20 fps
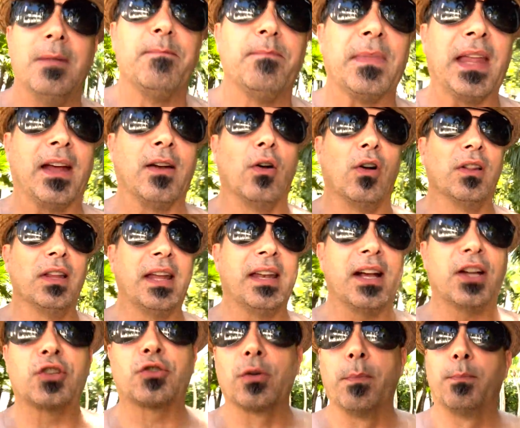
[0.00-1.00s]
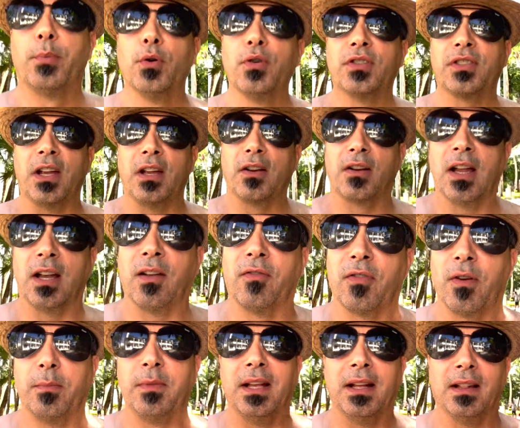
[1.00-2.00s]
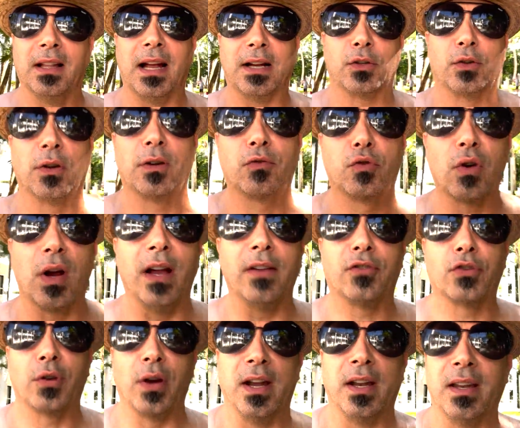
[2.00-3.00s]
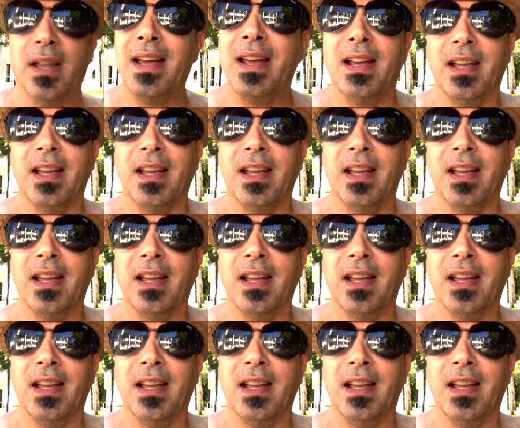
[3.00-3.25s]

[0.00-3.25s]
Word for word: and all that extra boost that you're getting from the electric drivetrain,